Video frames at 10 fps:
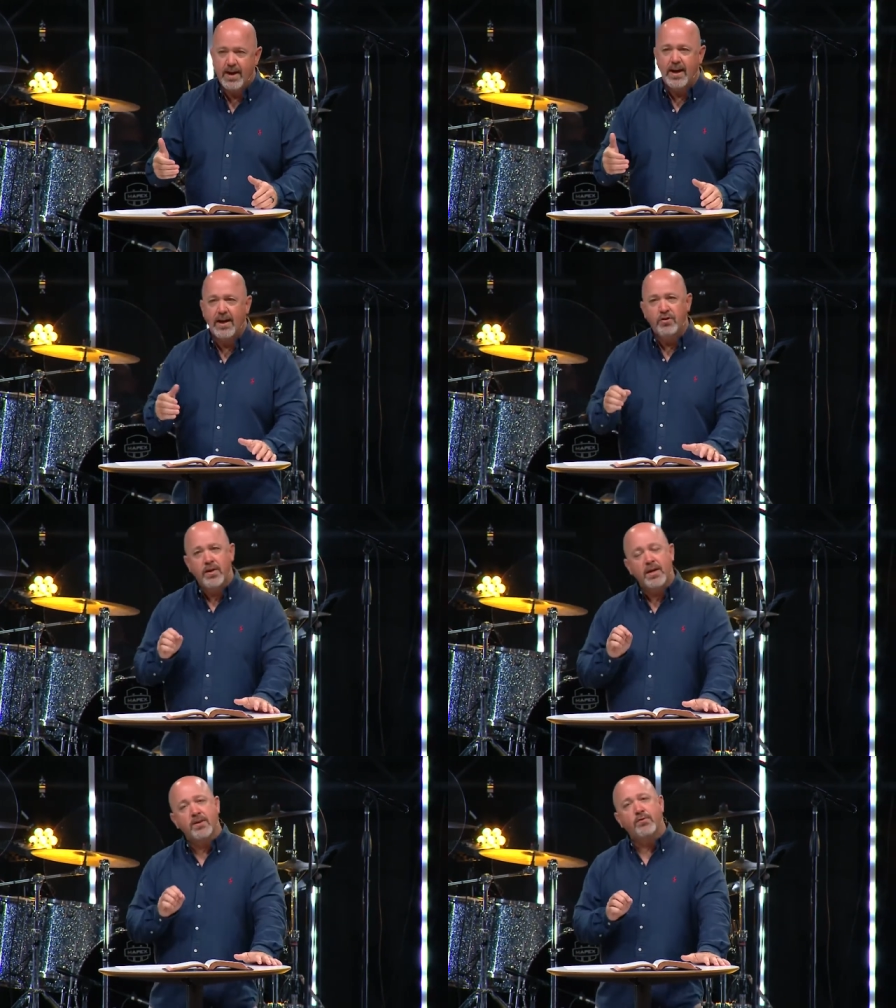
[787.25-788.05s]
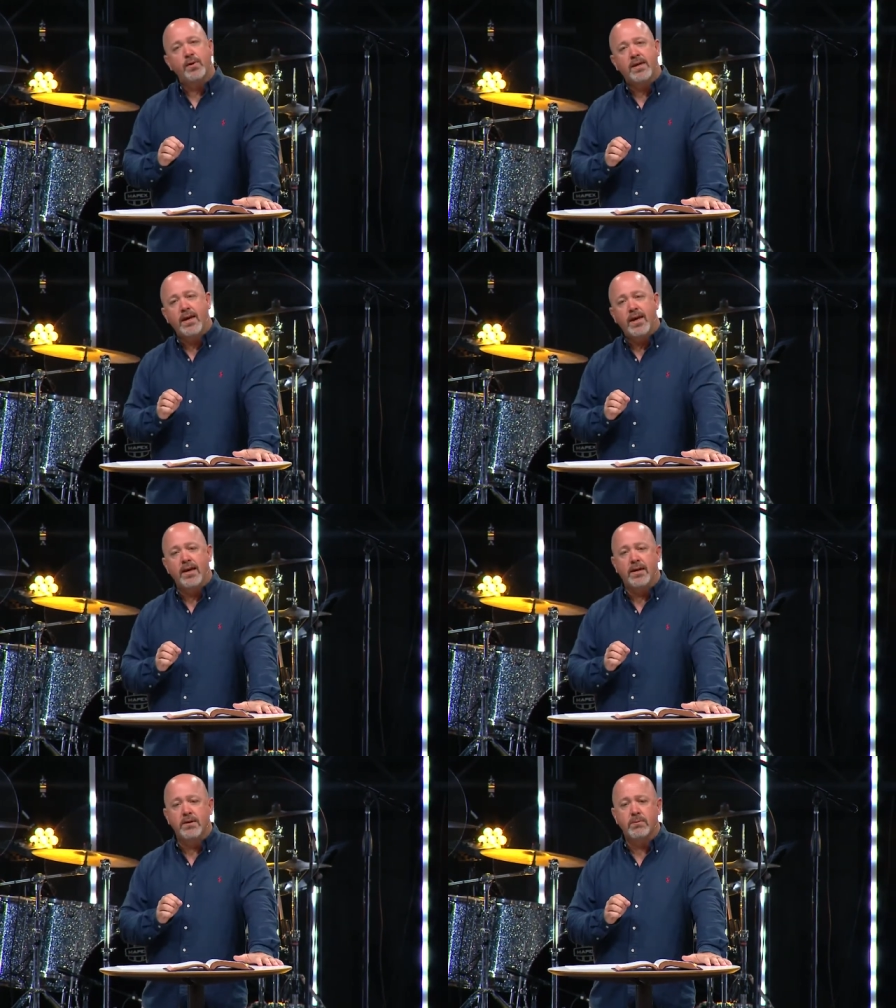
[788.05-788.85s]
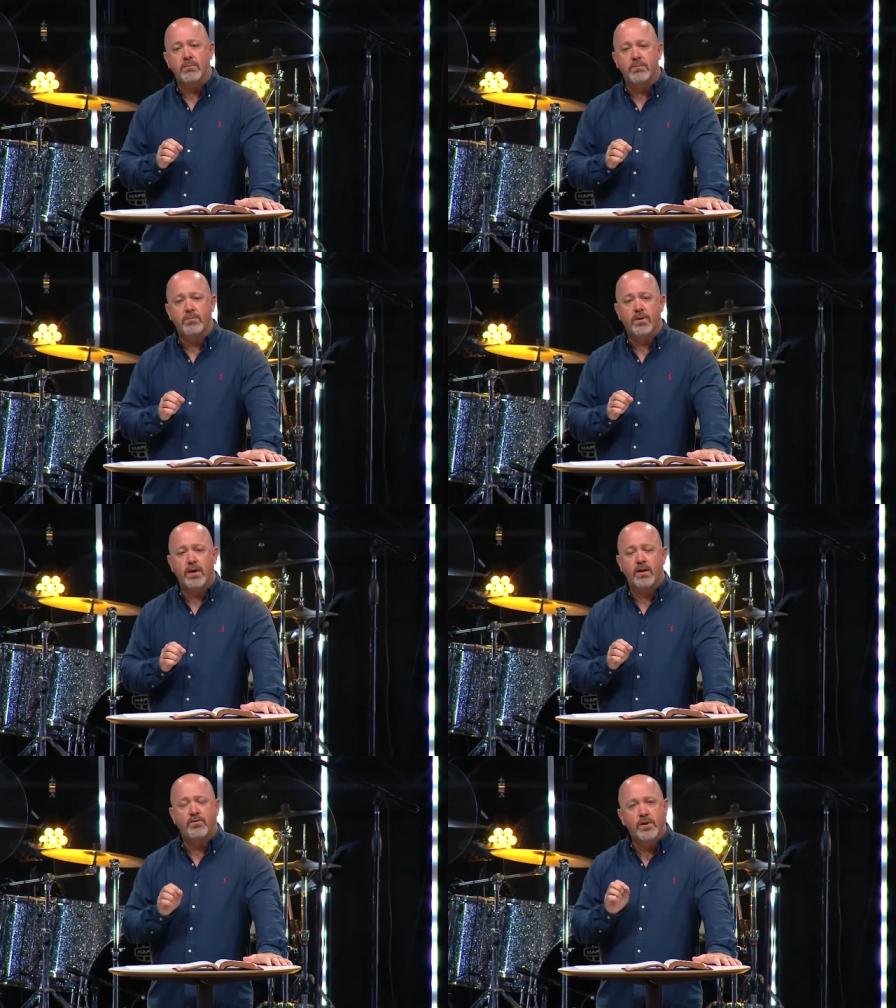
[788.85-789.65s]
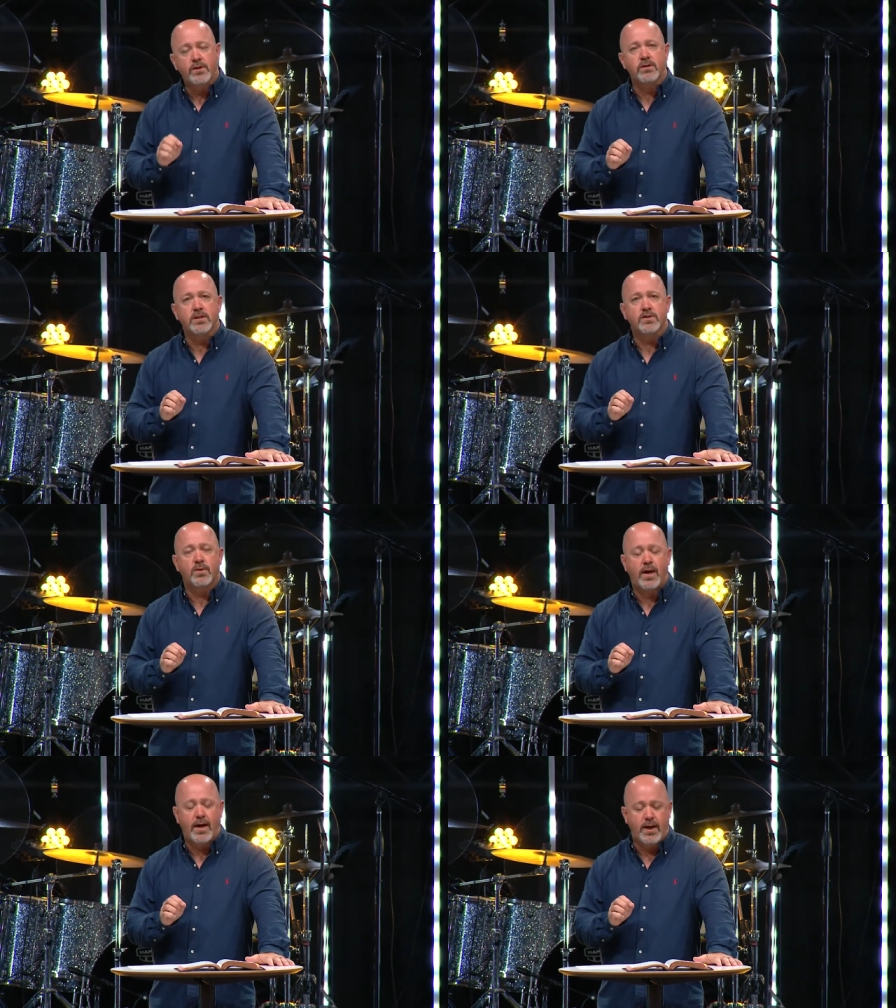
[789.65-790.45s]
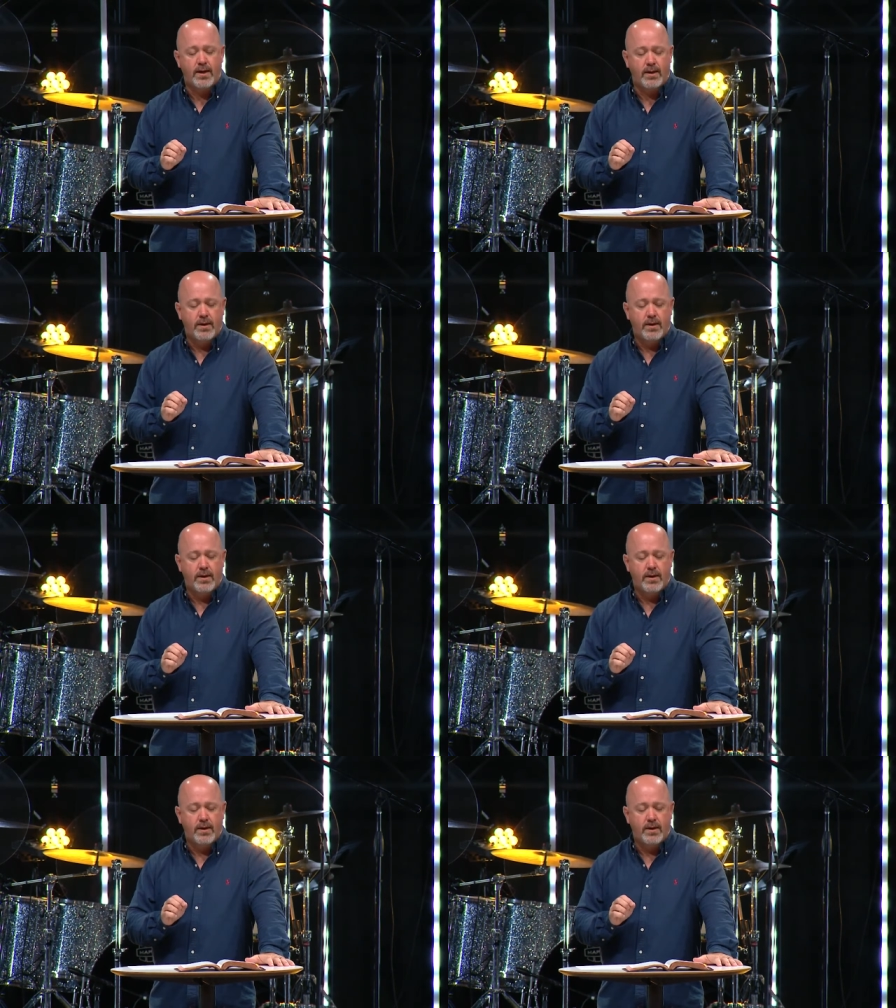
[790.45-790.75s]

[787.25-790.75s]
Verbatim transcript: And I think if we can, and if we do this right,